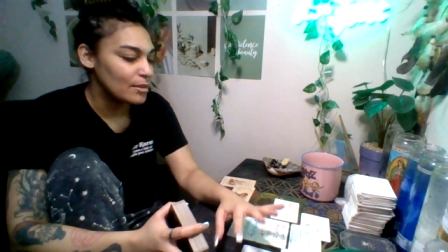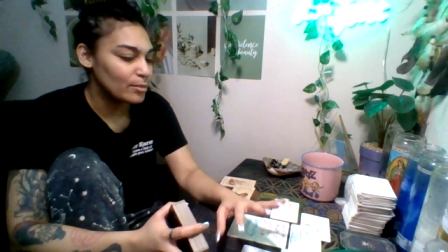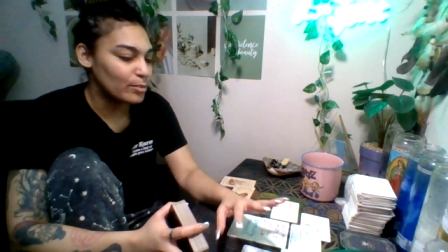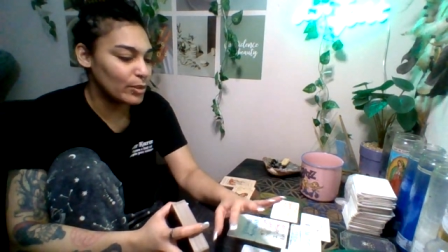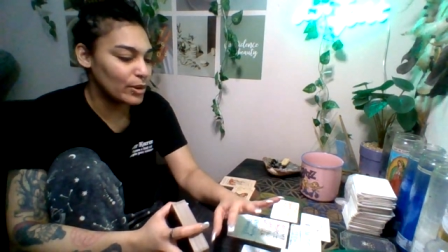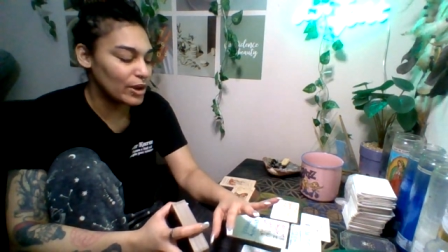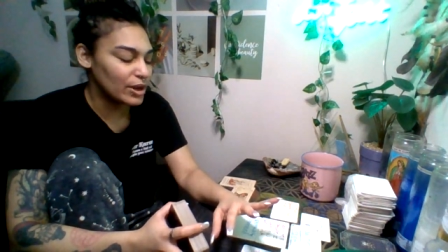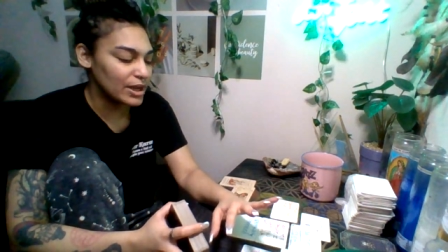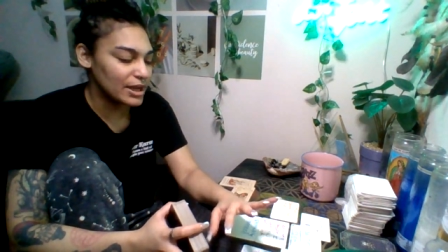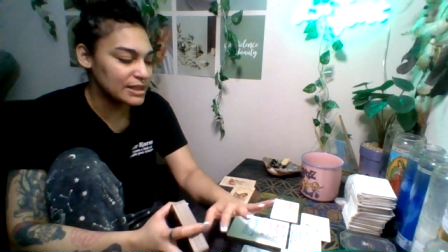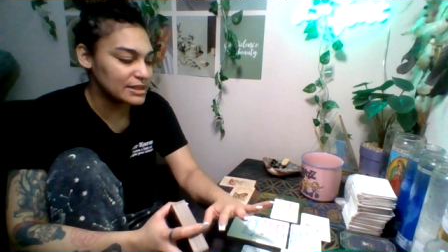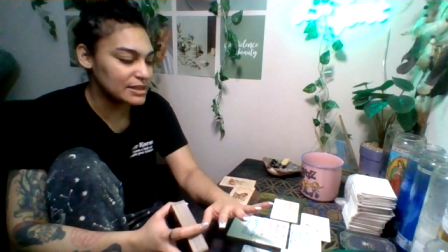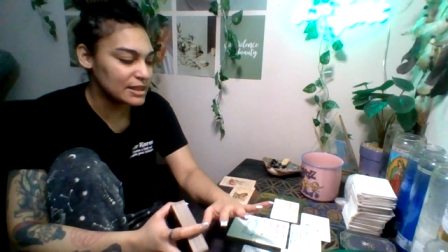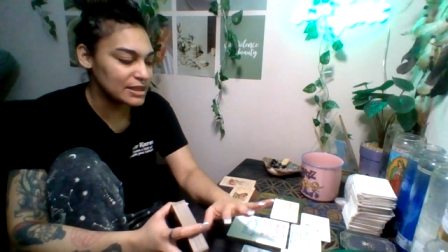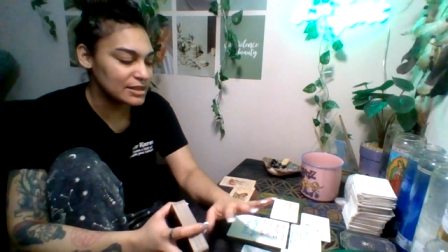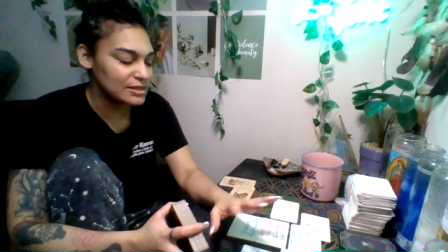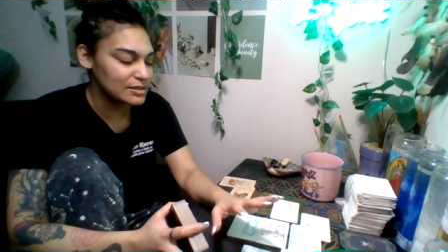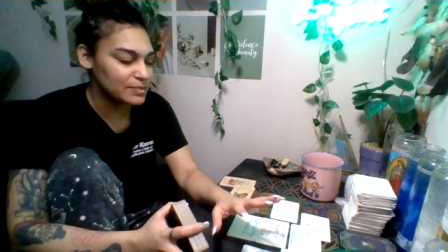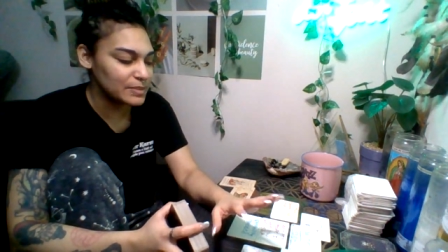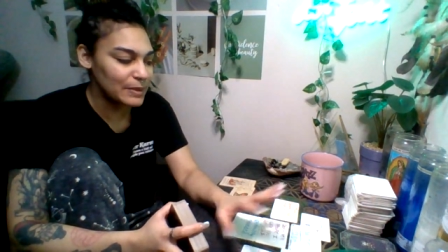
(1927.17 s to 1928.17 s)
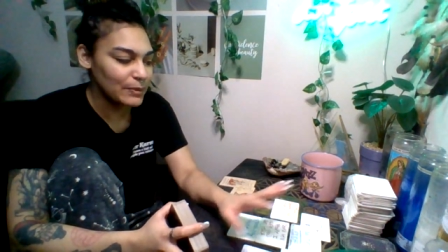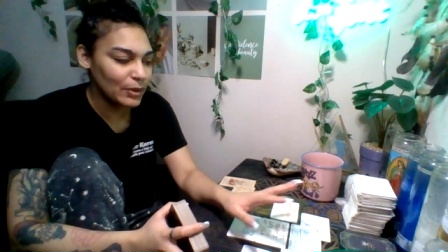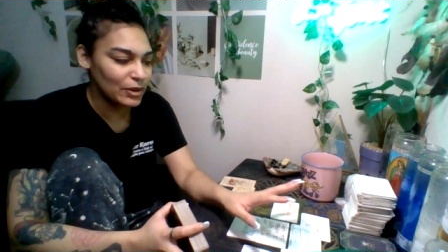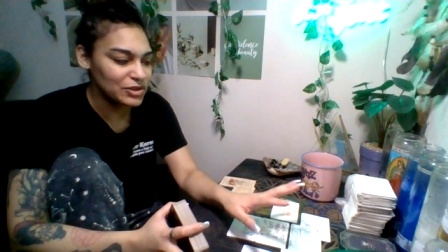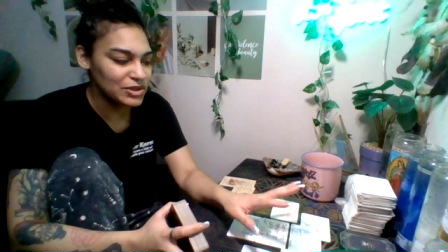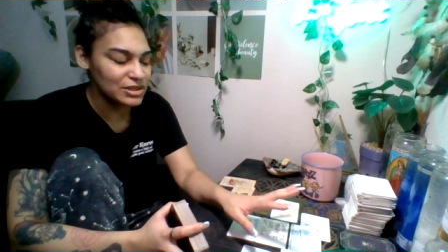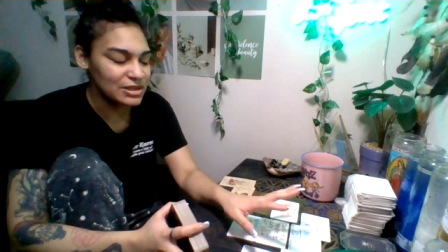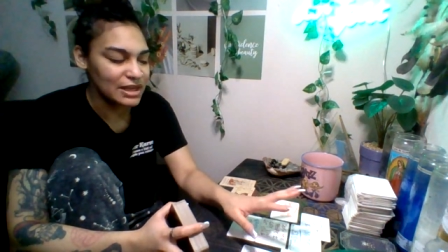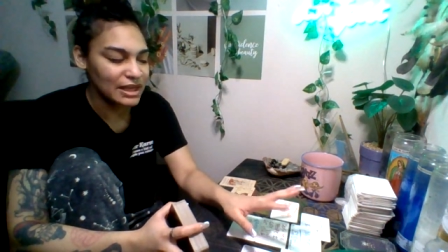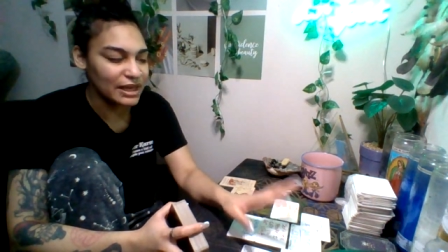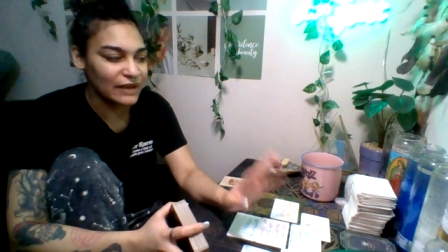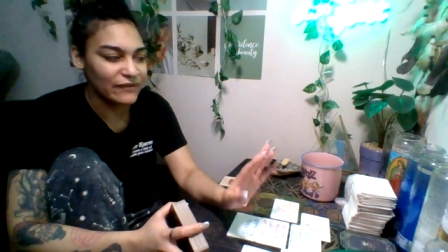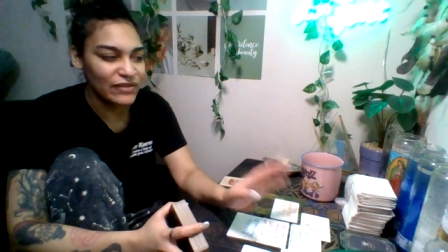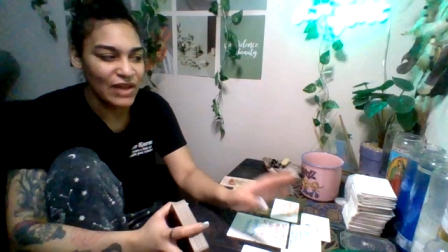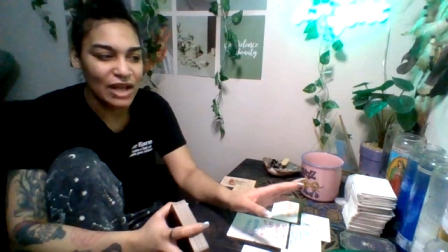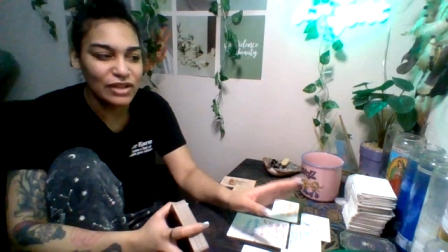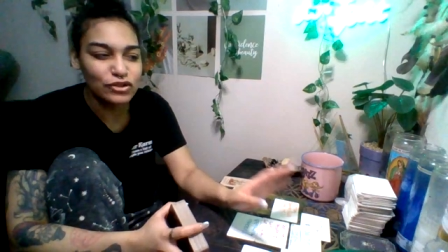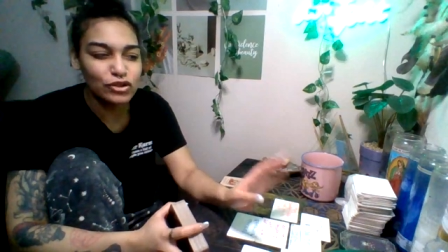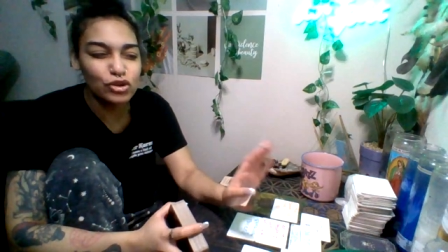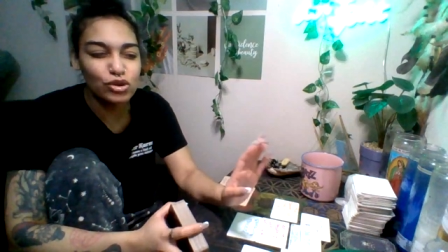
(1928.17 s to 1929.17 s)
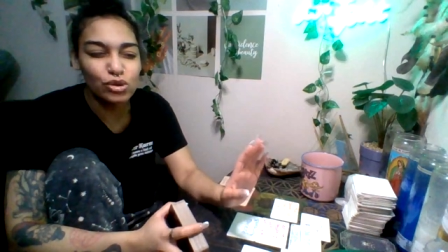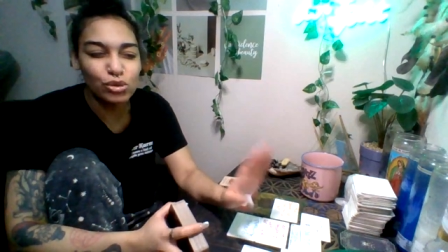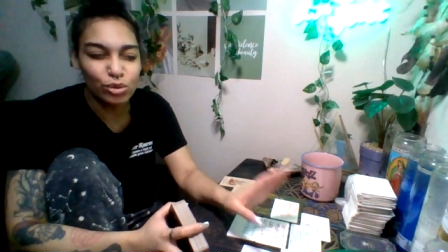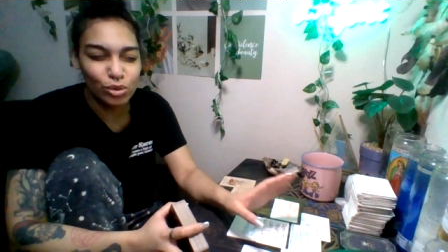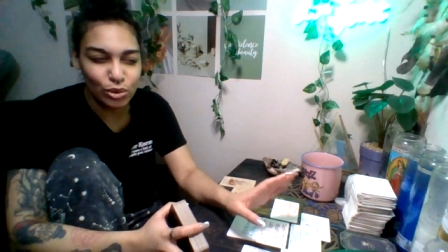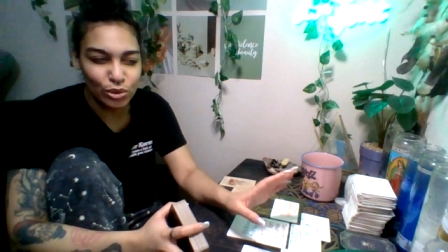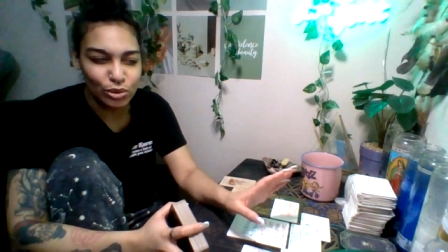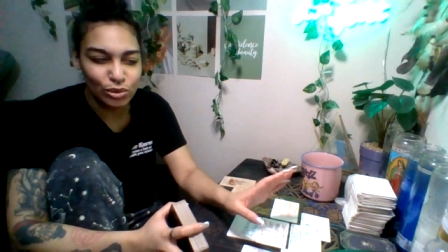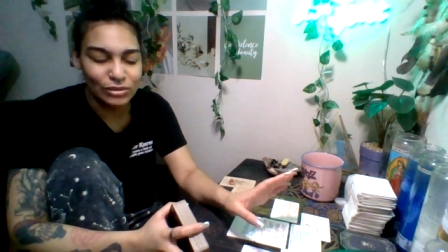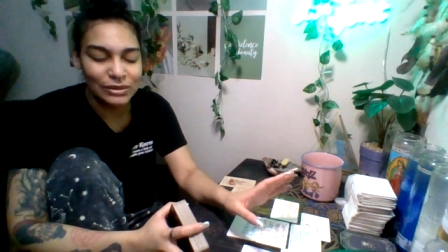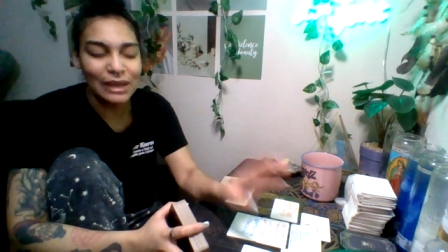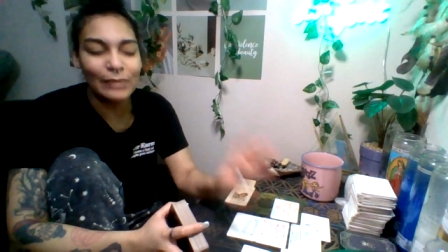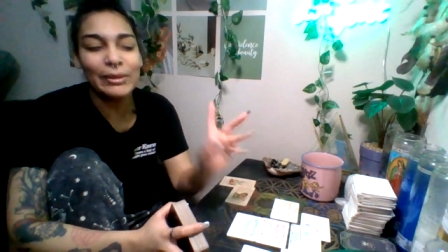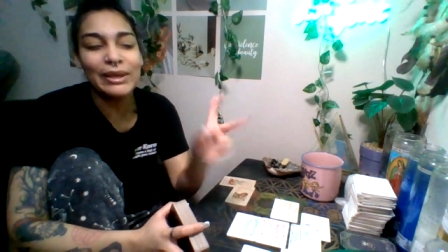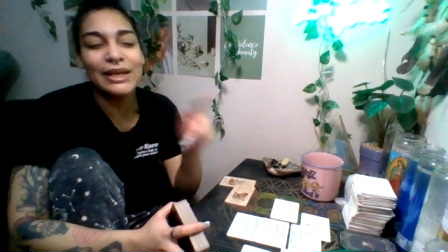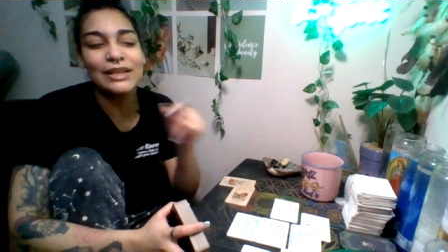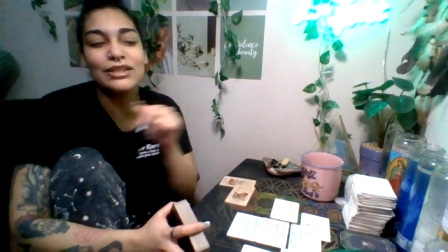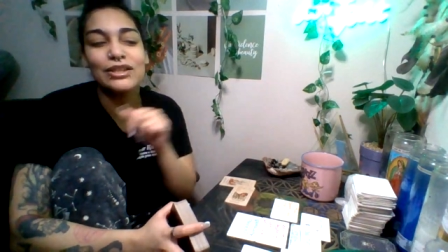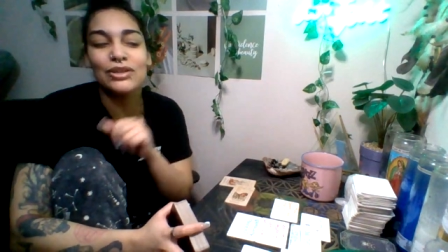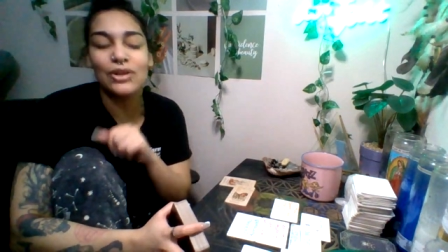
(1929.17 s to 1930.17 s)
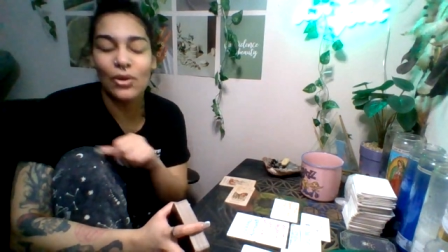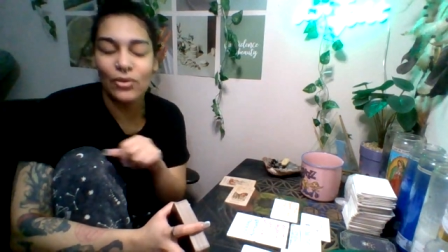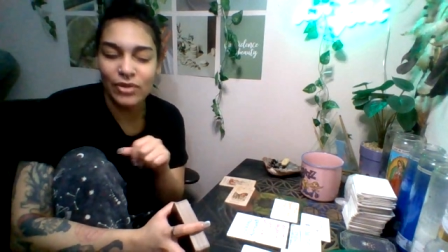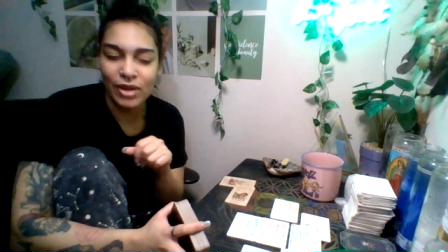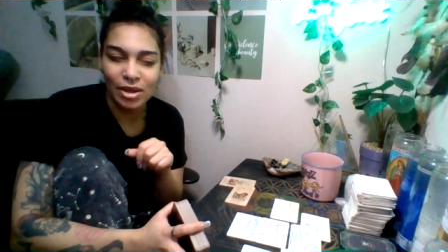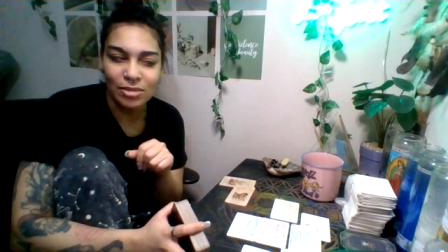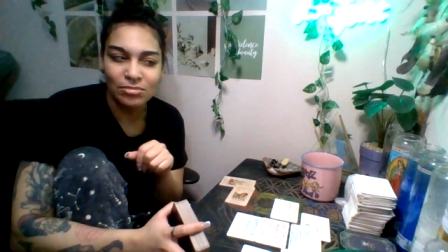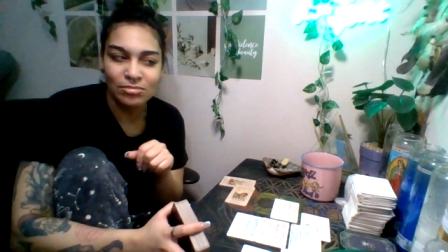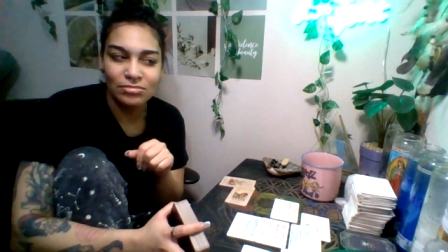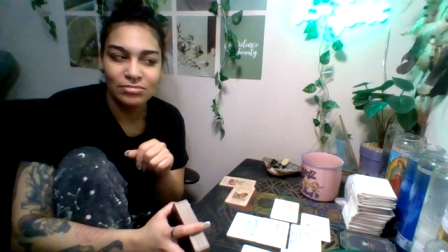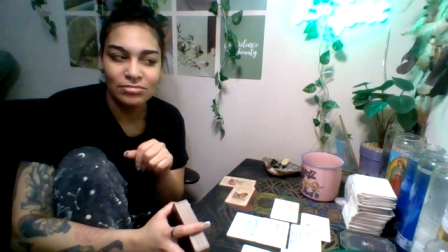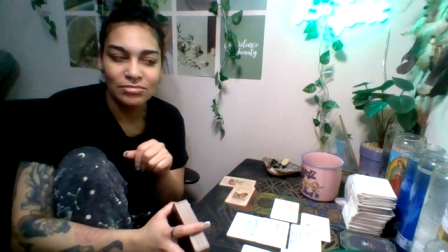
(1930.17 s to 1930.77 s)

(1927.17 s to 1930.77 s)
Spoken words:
but it's people are just like, if that's true, let me get to know them.